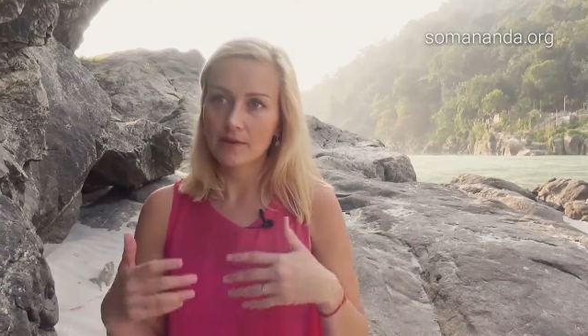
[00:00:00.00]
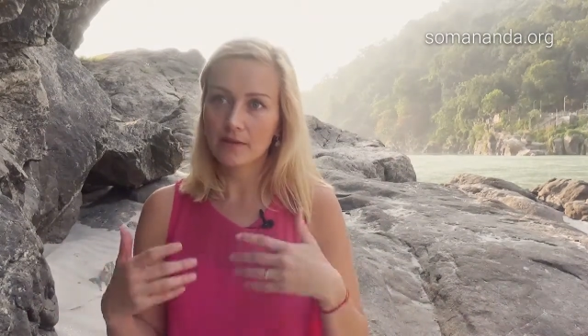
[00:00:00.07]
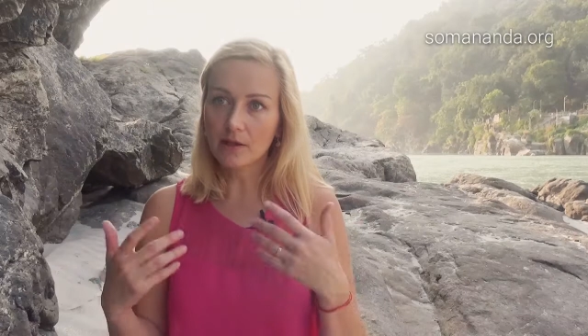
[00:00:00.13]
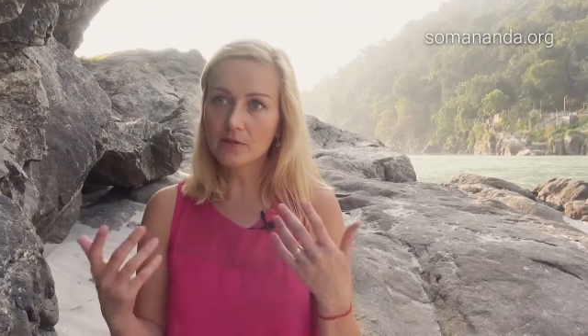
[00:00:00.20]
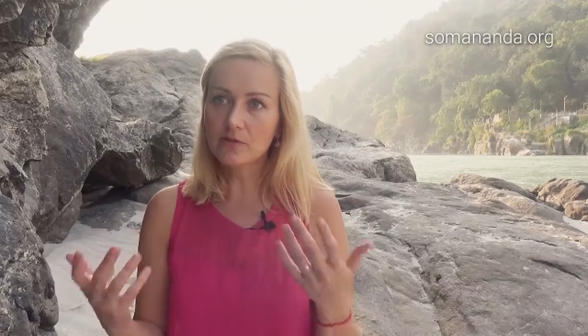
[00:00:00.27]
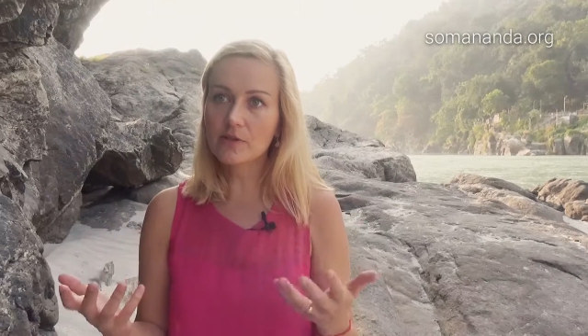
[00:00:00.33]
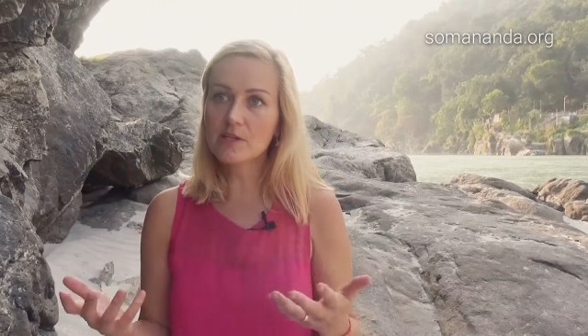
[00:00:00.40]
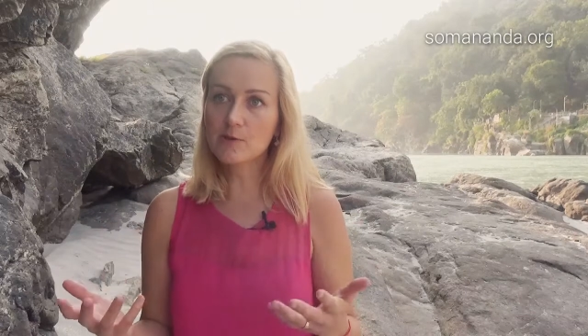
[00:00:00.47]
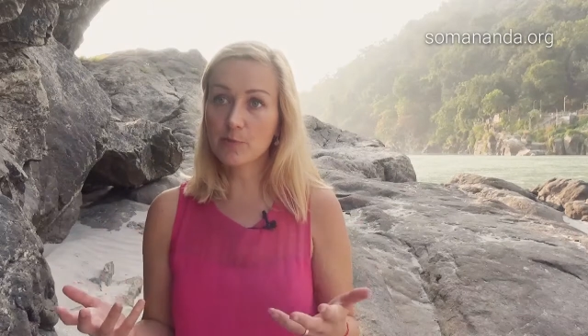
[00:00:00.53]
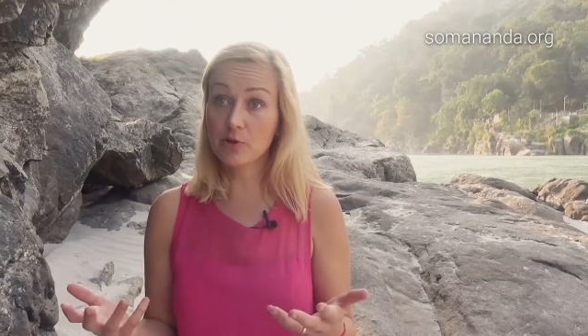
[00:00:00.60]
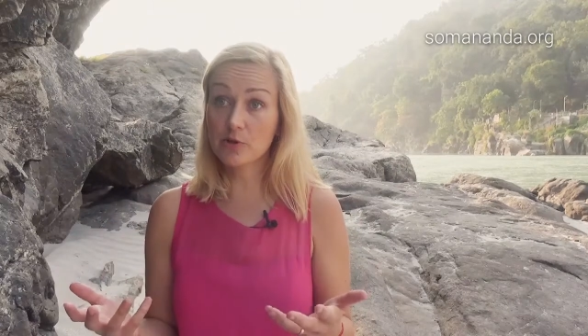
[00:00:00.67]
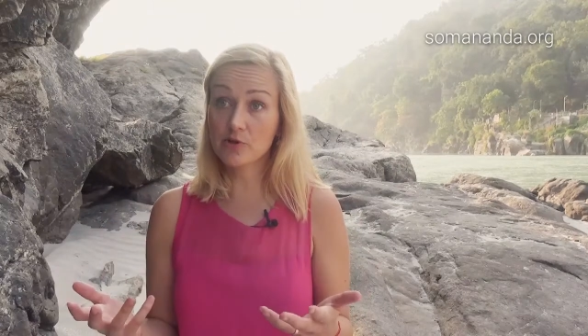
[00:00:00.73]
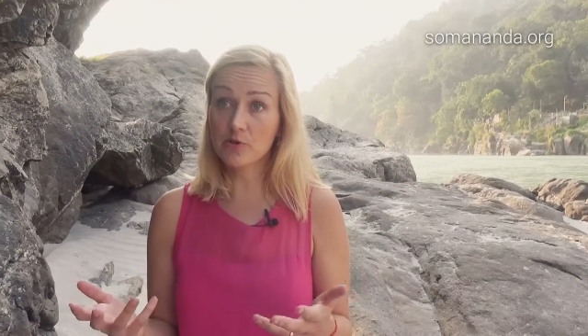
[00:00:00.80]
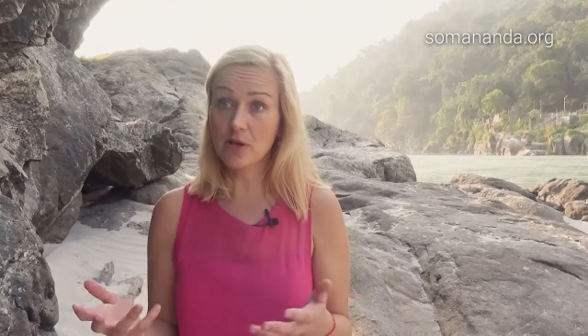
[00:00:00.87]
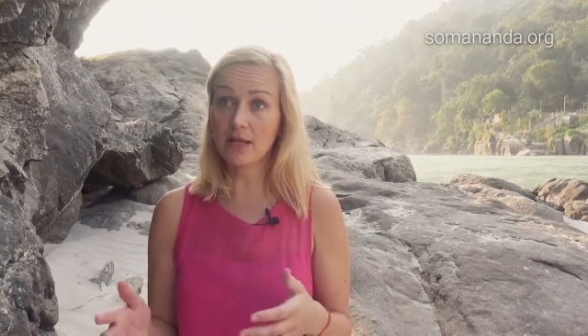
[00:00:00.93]
Tantric
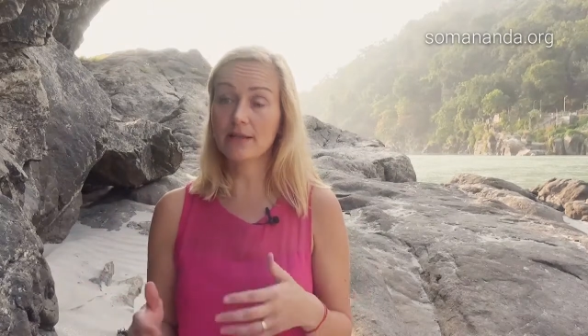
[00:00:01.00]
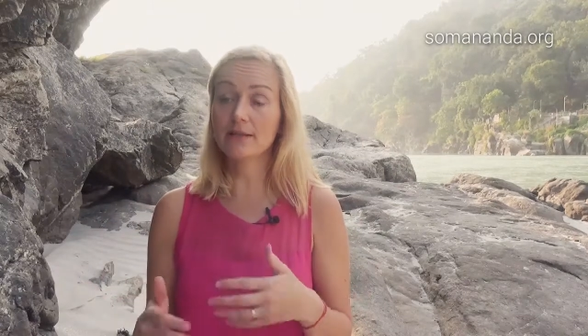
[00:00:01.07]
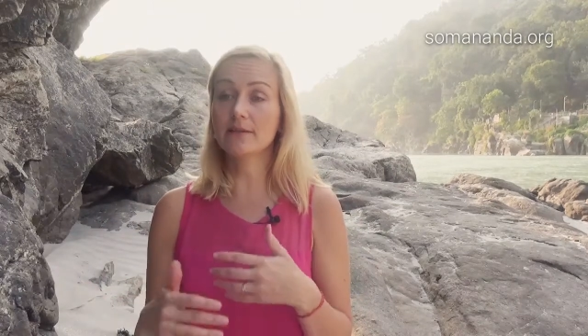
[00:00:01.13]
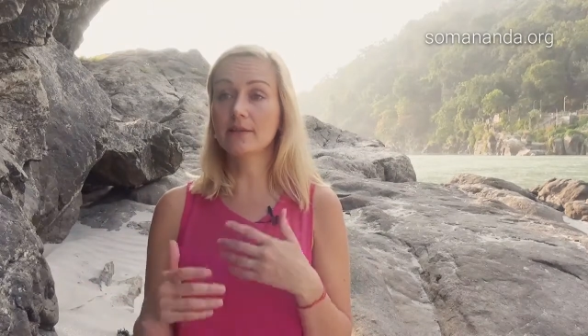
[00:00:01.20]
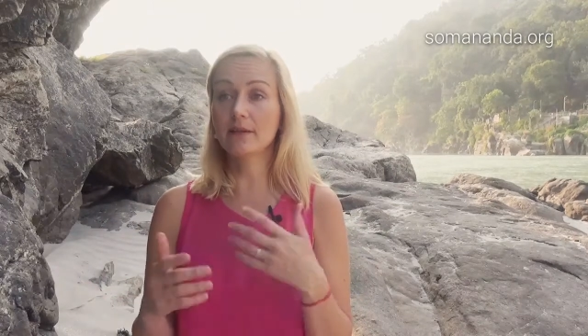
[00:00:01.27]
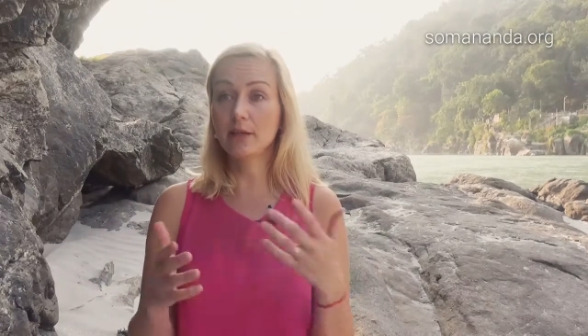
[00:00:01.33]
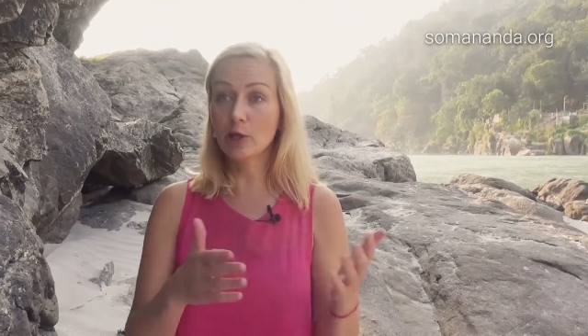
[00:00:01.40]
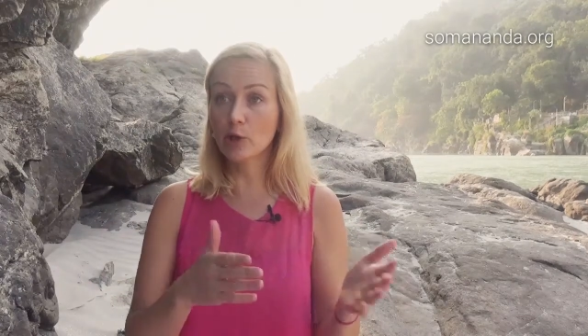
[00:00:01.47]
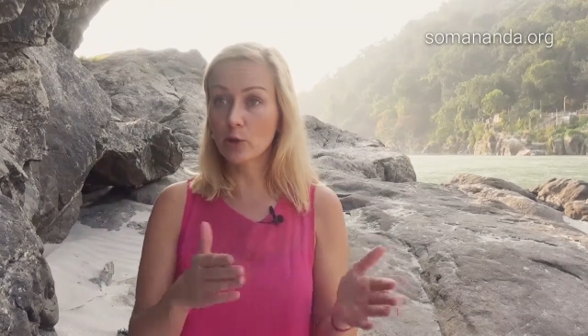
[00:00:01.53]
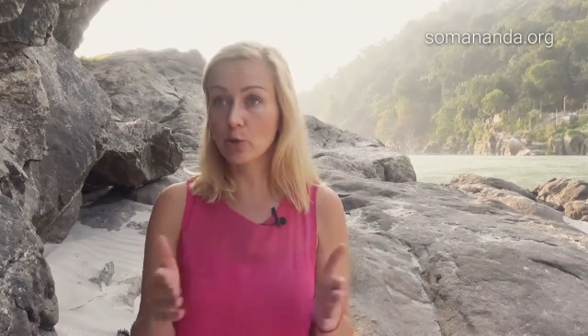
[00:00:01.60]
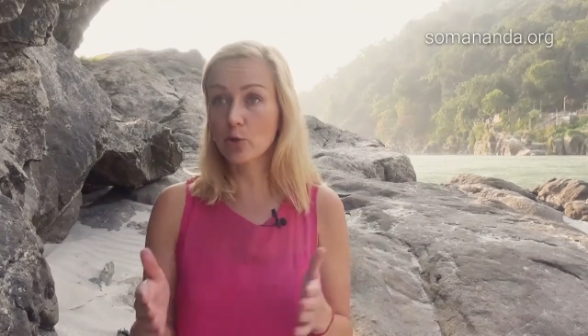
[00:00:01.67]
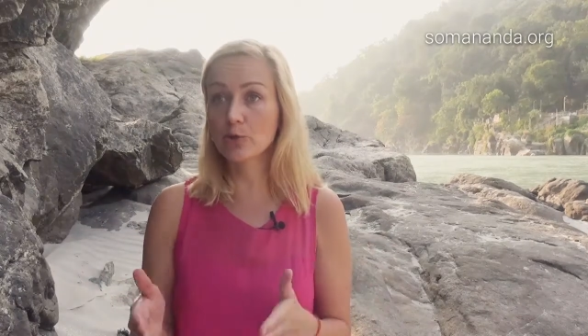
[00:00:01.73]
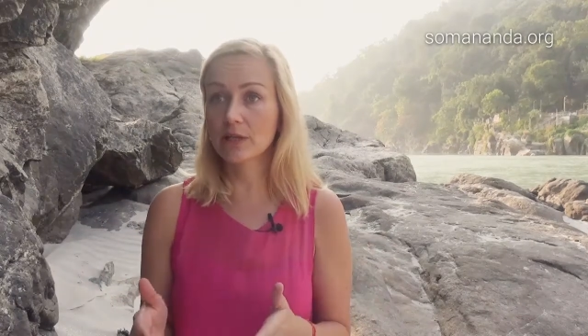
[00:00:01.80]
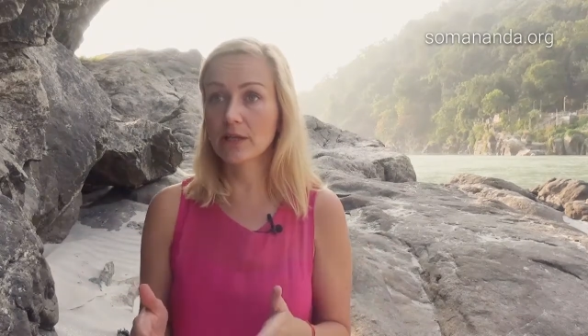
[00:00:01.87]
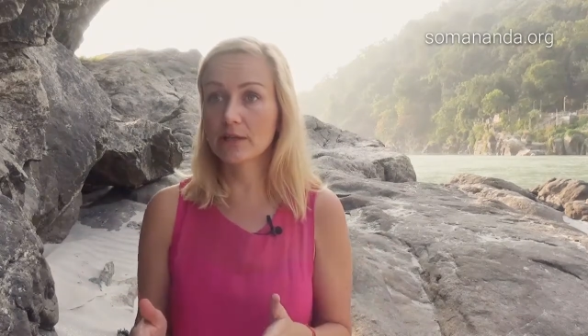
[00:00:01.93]
spirituality,
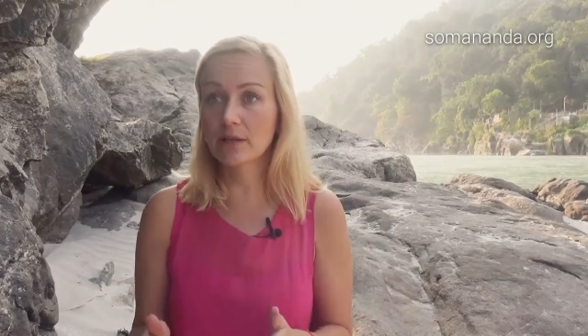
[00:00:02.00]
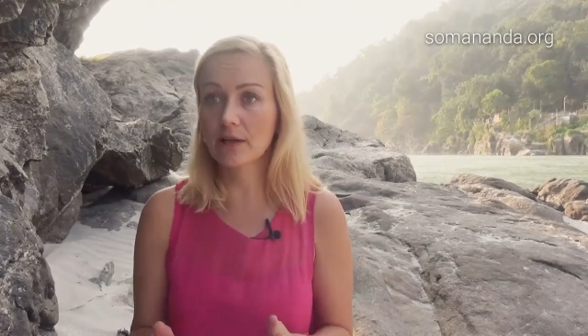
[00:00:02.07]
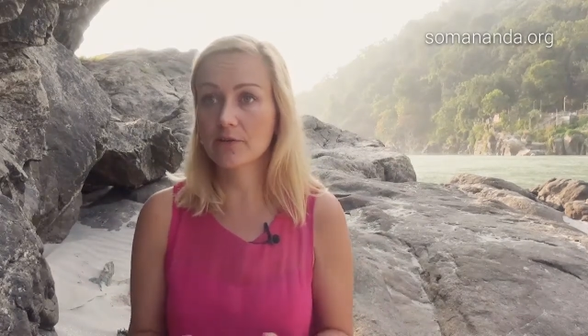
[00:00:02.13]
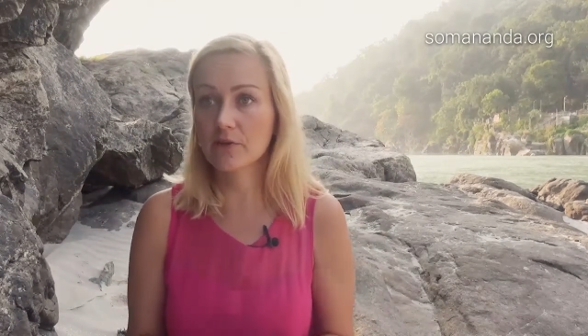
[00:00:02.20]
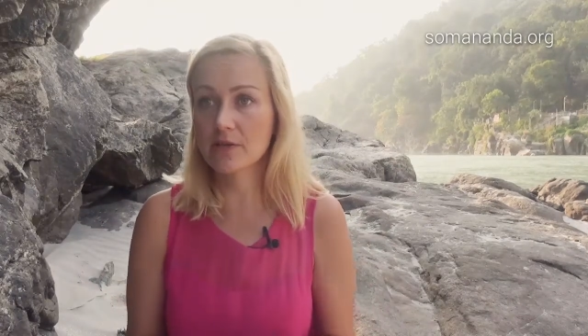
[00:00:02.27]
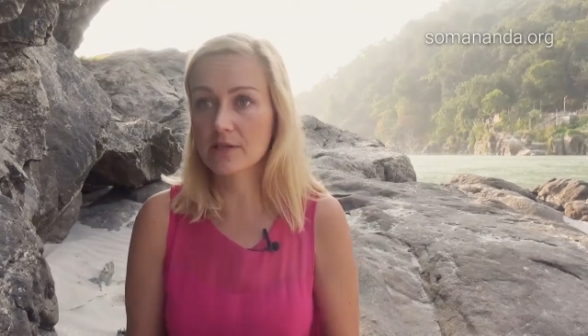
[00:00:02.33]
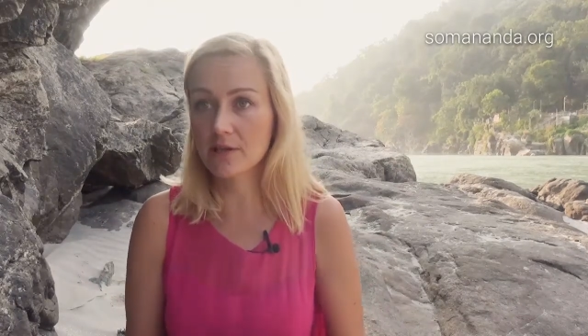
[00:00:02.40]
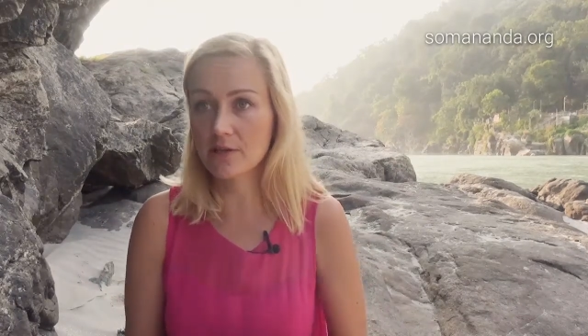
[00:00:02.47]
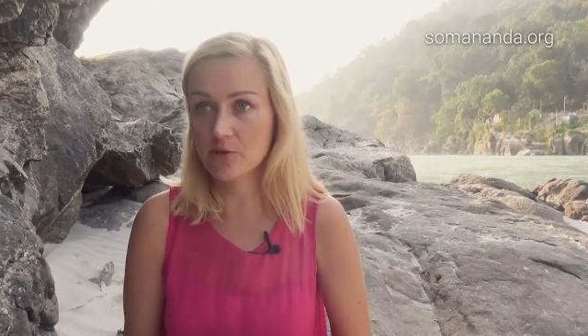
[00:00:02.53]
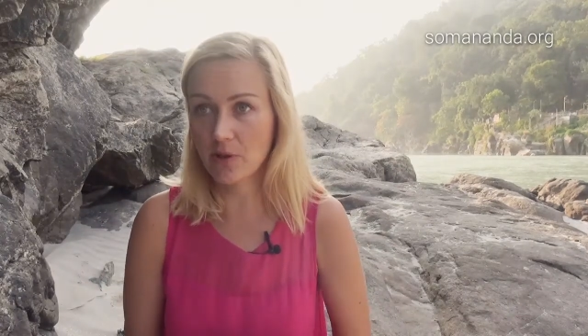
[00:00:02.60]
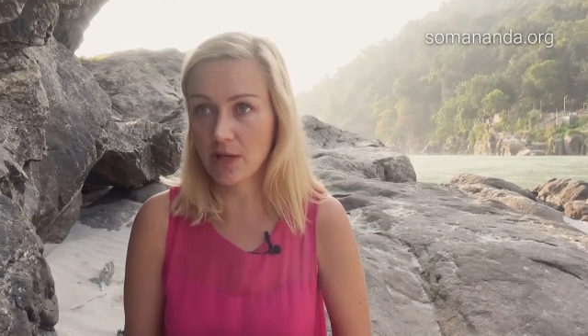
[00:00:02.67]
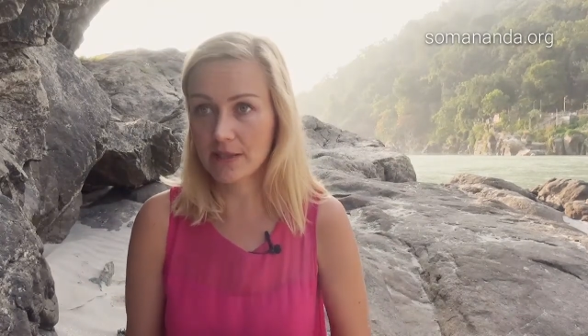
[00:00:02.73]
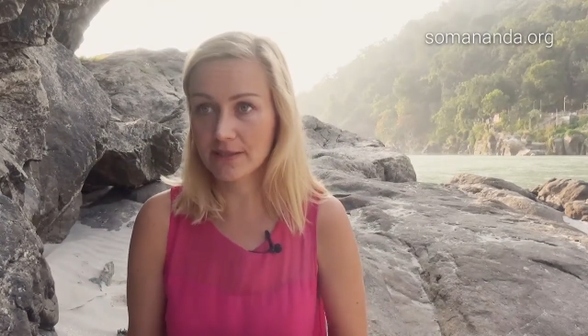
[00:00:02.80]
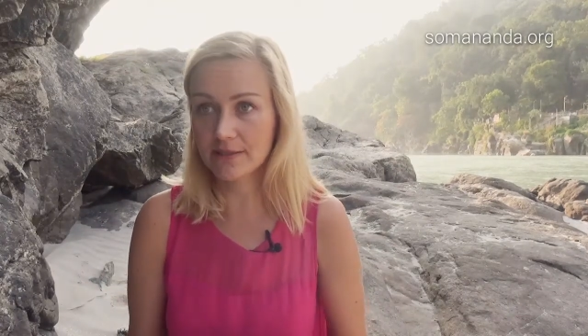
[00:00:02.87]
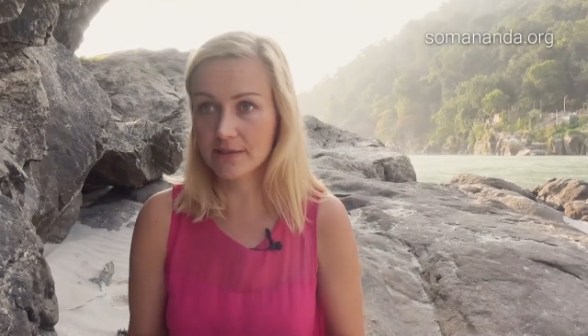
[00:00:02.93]
including tantric
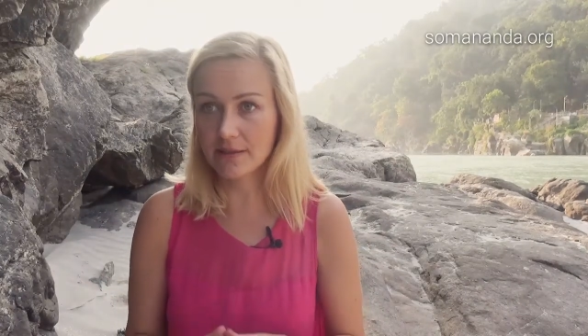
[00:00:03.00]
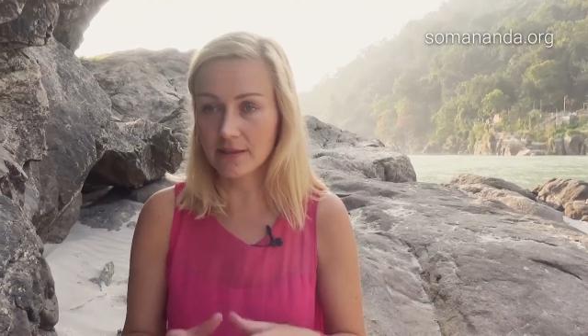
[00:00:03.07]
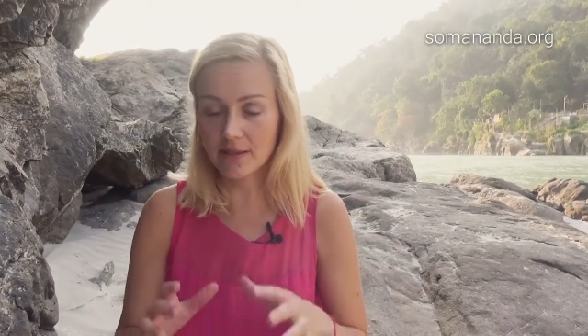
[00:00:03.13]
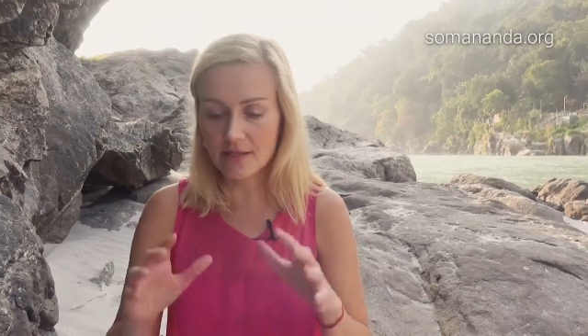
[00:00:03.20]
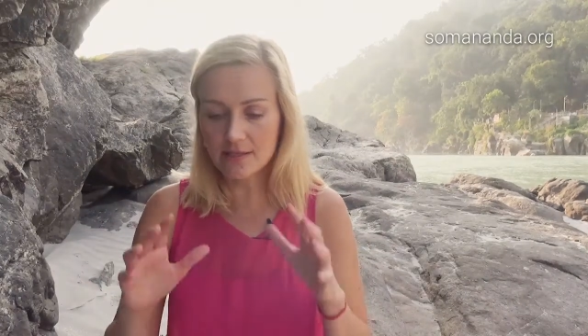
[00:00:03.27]
sexuality,